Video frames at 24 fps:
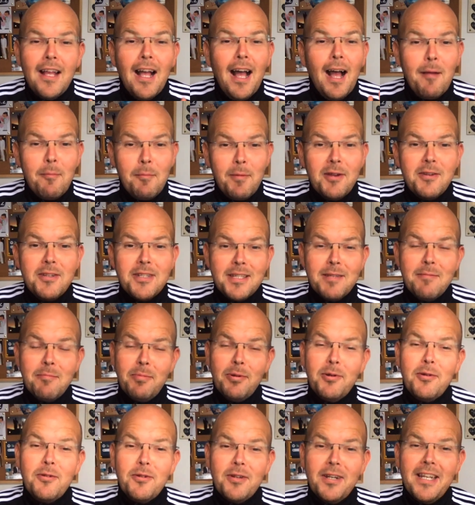And most
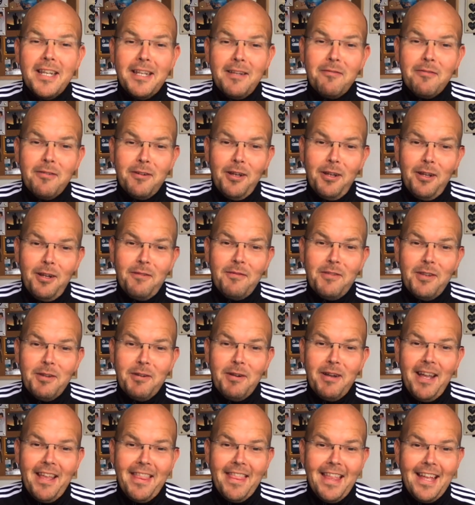importantly, for a lot of you
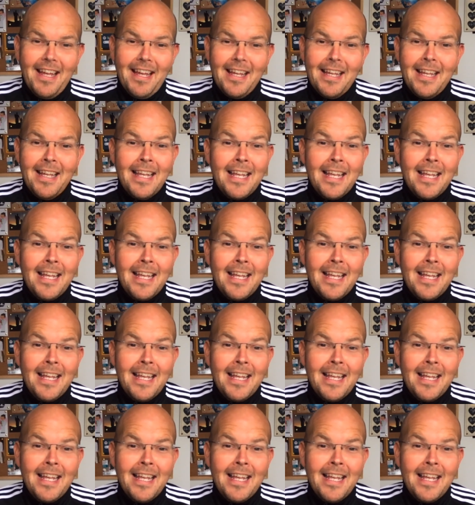out there,